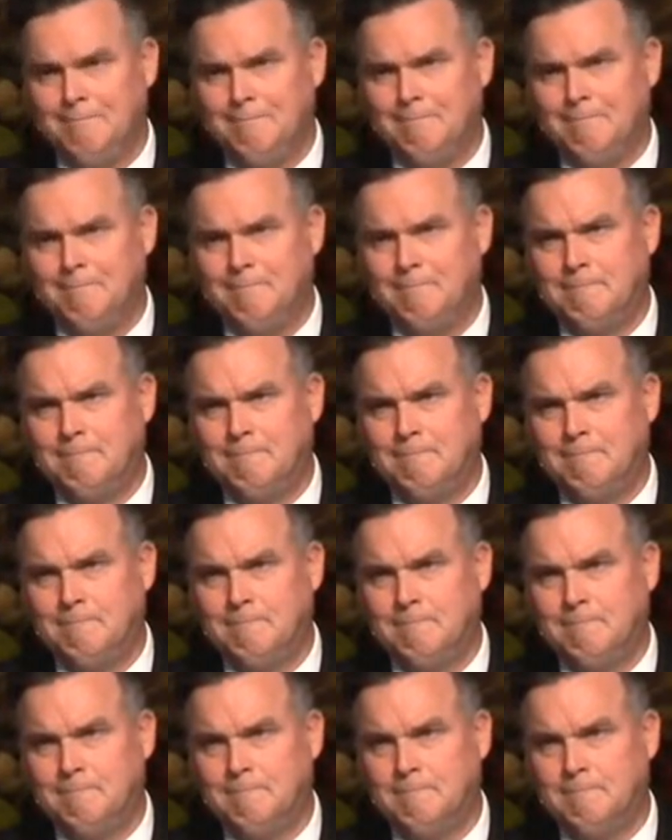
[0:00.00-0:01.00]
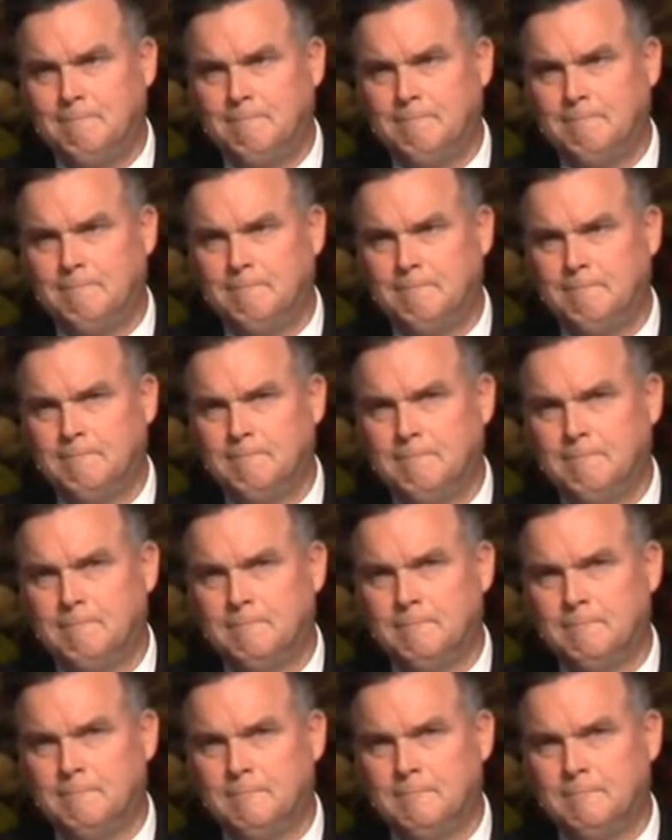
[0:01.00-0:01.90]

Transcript: No one is speaking in this clip.